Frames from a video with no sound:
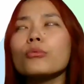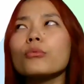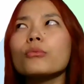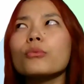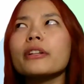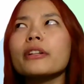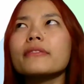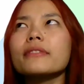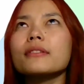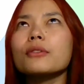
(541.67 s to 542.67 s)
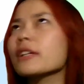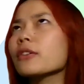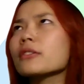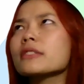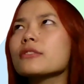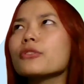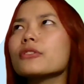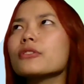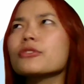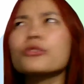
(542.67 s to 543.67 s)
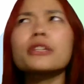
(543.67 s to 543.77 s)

or whatever. Okay, or you